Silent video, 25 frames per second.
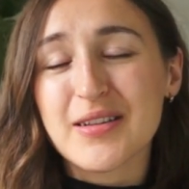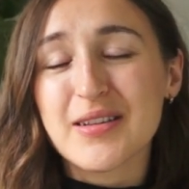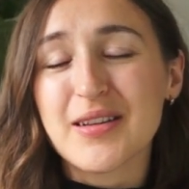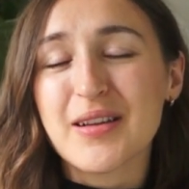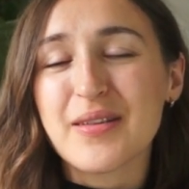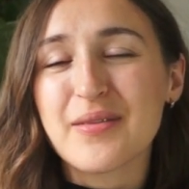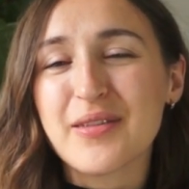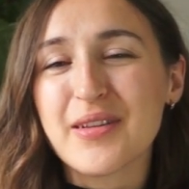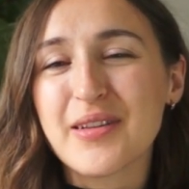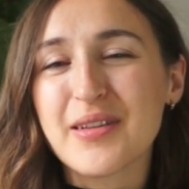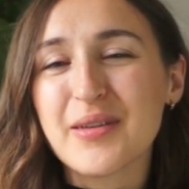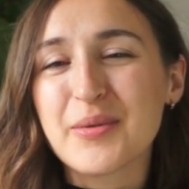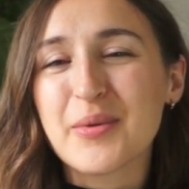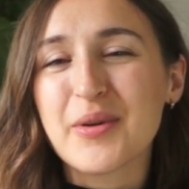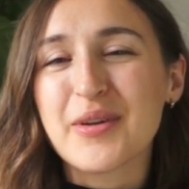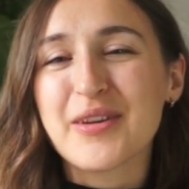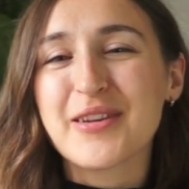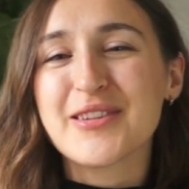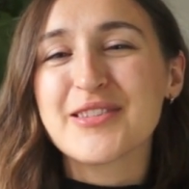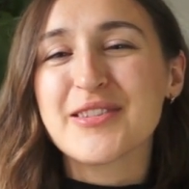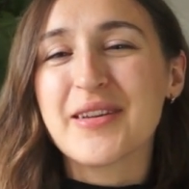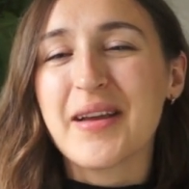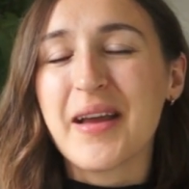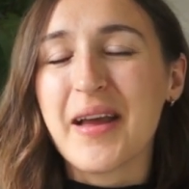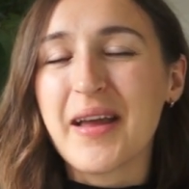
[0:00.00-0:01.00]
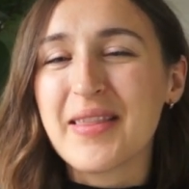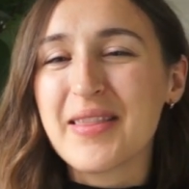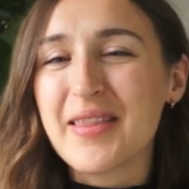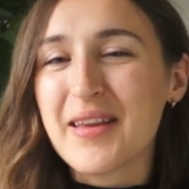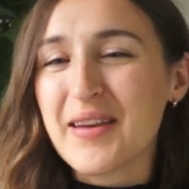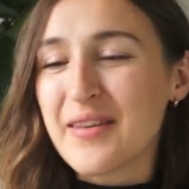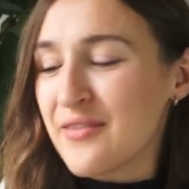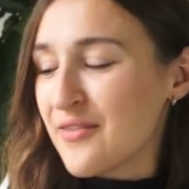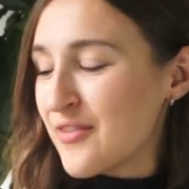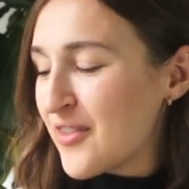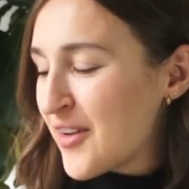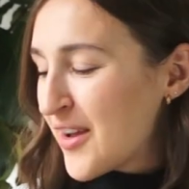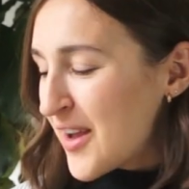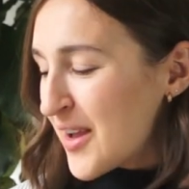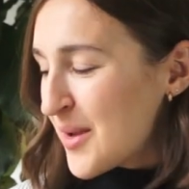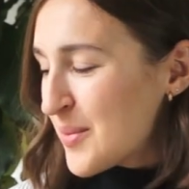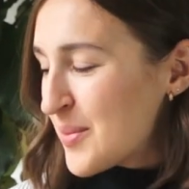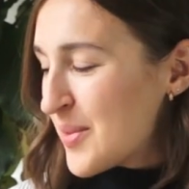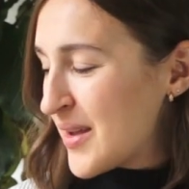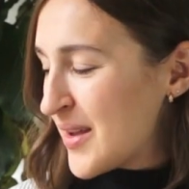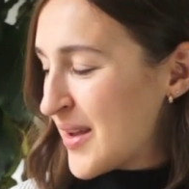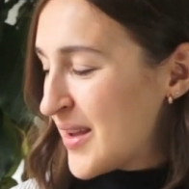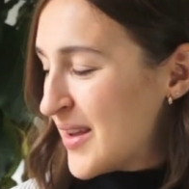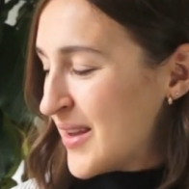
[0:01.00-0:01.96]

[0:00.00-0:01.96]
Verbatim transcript: and I really wanted to add that vibe